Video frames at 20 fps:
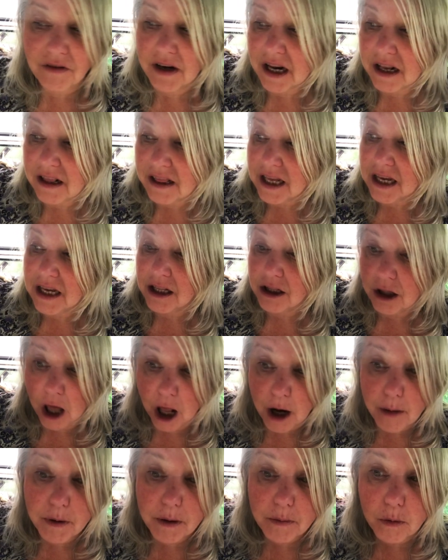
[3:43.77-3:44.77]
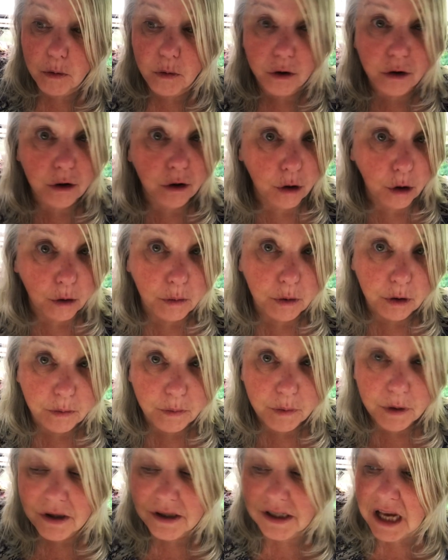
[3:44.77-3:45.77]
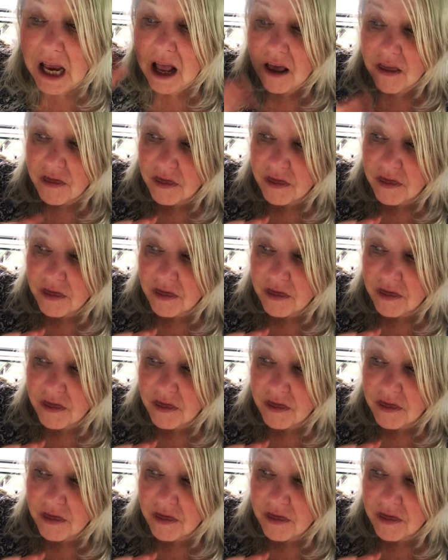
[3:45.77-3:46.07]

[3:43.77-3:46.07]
And I think a lot of people with the no build builds,